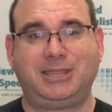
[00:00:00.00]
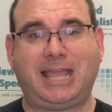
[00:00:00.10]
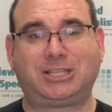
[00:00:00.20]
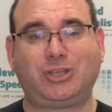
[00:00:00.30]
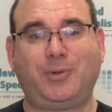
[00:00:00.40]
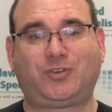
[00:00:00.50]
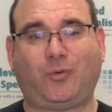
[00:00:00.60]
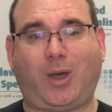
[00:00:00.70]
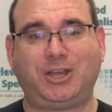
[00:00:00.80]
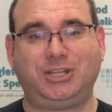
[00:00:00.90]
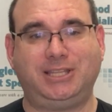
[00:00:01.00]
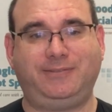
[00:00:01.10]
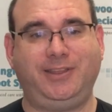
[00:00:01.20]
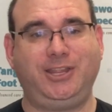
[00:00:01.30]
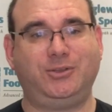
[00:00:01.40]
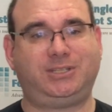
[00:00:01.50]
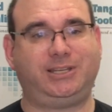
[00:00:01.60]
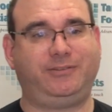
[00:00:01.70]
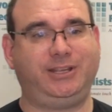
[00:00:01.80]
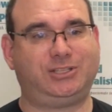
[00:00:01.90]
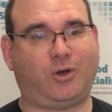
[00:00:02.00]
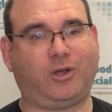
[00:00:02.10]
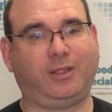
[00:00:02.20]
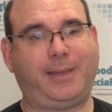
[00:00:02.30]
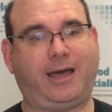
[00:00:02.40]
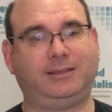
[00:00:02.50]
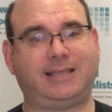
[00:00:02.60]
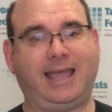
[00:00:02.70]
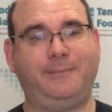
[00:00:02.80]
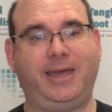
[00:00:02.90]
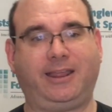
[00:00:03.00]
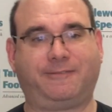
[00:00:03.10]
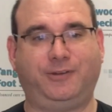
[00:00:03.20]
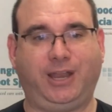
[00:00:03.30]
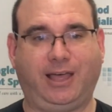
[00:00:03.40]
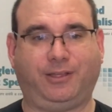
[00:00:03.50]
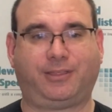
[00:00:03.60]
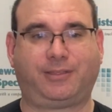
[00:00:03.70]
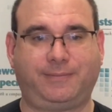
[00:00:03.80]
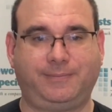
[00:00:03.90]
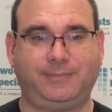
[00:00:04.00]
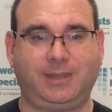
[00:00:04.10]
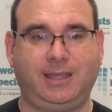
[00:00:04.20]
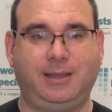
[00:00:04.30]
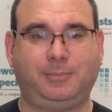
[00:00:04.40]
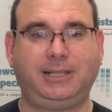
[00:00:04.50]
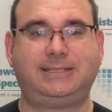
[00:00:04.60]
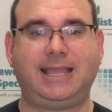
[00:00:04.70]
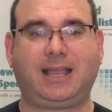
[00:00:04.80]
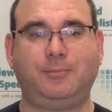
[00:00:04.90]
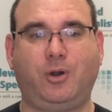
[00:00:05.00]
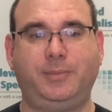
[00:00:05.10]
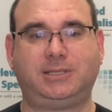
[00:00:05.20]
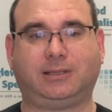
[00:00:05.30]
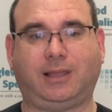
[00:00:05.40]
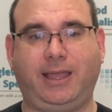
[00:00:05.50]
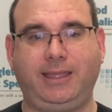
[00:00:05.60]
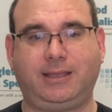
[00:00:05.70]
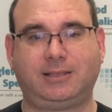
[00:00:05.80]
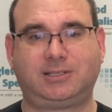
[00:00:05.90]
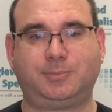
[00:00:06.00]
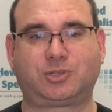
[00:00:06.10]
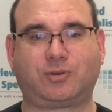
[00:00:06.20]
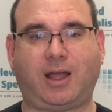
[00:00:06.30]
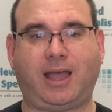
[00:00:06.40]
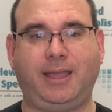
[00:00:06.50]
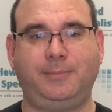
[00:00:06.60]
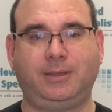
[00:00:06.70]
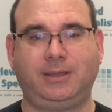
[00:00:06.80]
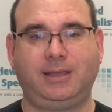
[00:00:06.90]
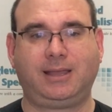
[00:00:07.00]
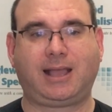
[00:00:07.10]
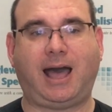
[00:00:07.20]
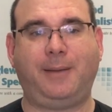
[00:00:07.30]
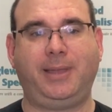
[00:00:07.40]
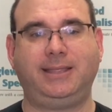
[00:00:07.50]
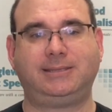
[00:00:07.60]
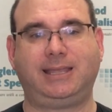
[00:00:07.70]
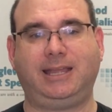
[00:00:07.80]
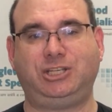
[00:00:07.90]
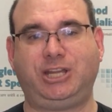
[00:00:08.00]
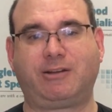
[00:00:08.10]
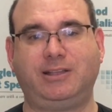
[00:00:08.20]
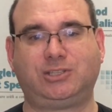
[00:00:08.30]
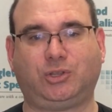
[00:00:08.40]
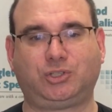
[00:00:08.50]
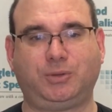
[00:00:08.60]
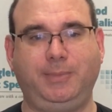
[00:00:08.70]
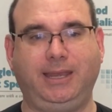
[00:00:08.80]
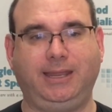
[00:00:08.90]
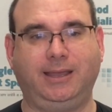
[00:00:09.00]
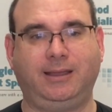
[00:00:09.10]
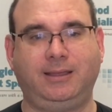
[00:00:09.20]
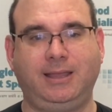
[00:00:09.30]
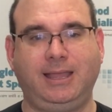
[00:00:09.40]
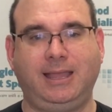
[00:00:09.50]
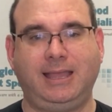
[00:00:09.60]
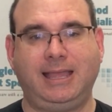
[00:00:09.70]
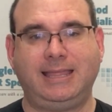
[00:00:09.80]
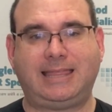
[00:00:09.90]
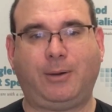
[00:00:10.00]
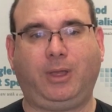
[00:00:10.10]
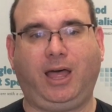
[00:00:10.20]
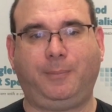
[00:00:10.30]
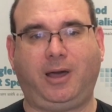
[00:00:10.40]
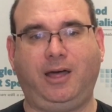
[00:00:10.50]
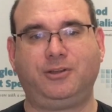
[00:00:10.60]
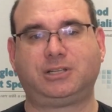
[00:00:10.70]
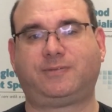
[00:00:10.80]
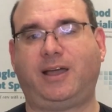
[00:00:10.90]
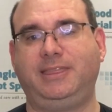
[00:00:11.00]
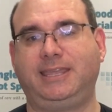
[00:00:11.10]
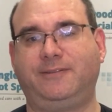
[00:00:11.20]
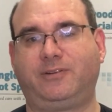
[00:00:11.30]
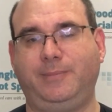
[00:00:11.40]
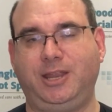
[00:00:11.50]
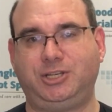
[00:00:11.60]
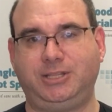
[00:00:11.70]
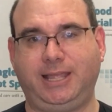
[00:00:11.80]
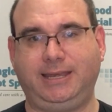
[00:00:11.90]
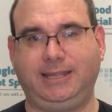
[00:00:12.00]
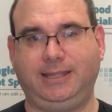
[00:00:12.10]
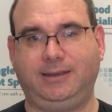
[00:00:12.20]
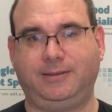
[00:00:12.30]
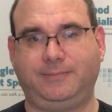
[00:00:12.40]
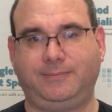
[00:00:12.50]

Thanks so much for watching this video series all about diabetic foot health. Please take a moment to like, subscribe, comment, and share on social media. That will help others find the information they need.